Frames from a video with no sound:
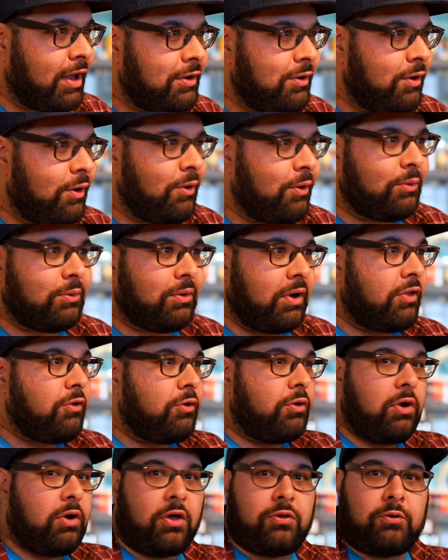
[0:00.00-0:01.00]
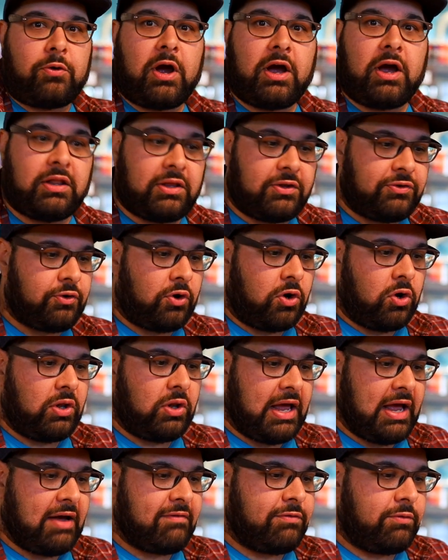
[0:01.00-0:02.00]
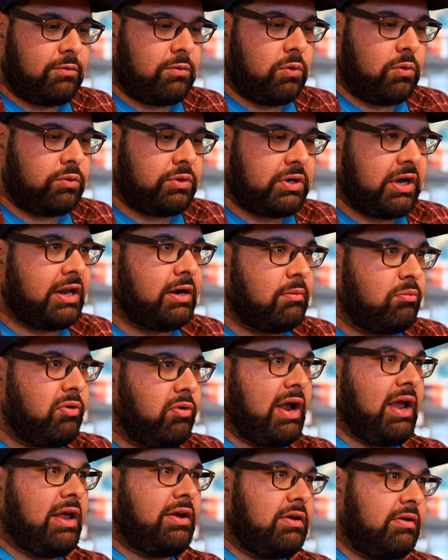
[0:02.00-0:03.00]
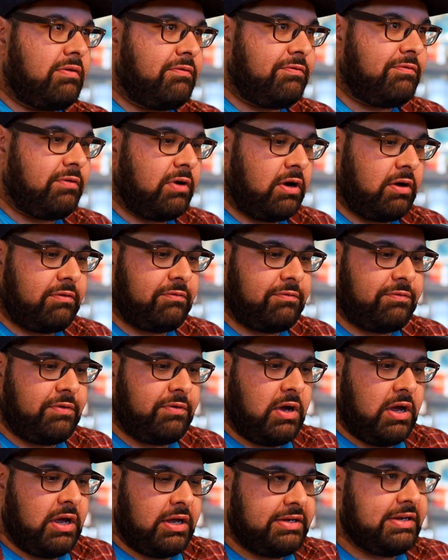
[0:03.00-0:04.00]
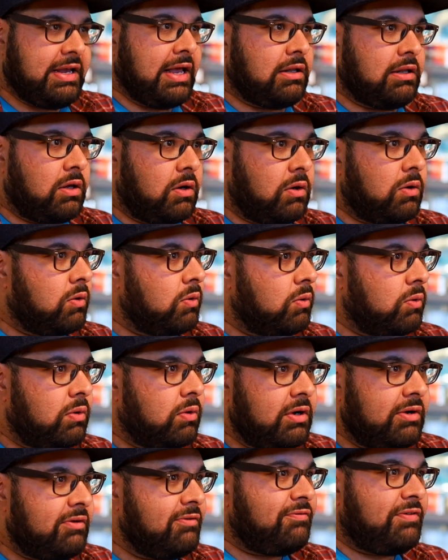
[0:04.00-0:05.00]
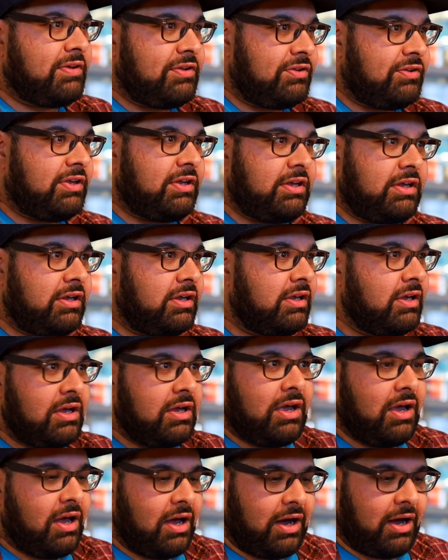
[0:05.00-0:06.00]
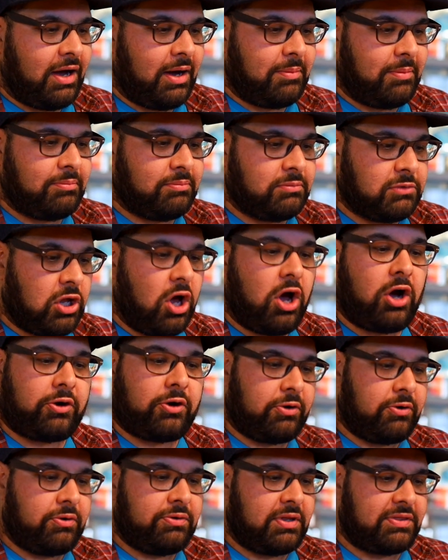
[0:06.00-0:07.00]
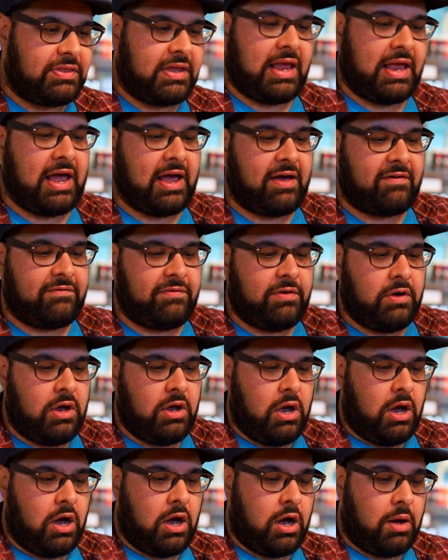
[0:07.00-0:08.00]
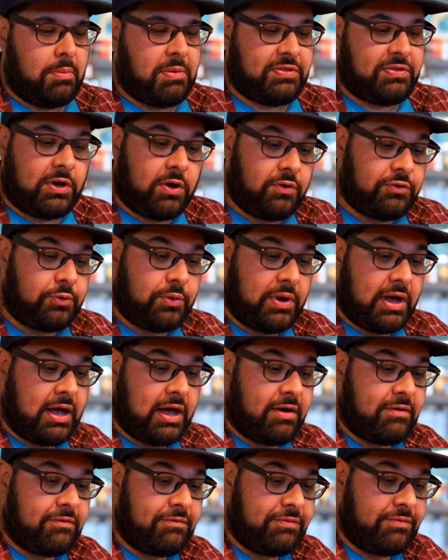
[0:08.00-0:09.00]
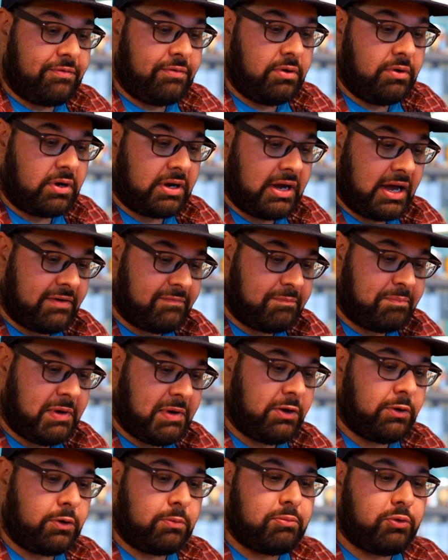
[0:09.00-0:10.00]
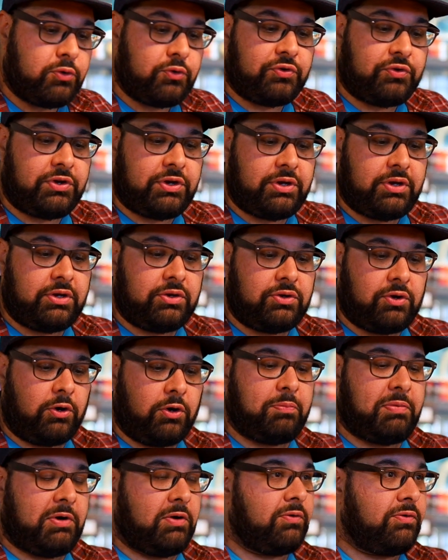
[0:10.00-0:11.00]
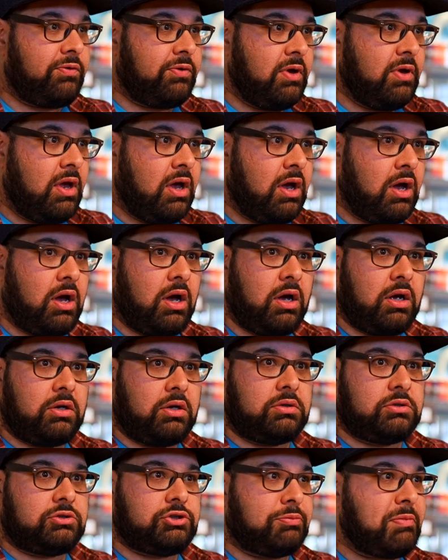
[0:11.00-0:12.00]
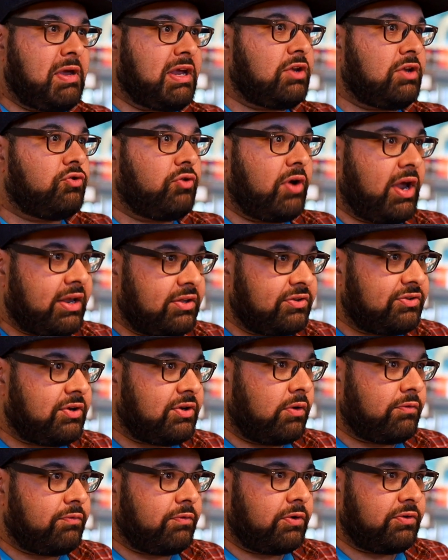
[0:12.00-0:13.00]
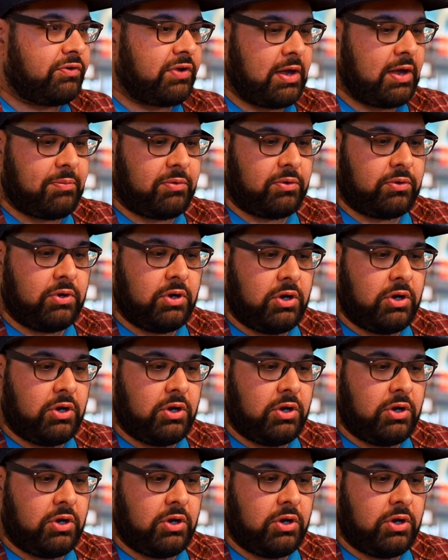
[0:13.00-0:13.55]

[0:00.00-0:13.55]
I know. Other islands all have their own kind of brand of yellow, fizzy lager that they have. But they also have kind of bigger, boozy, dark beers. Jamaican Dragon Stout, for example.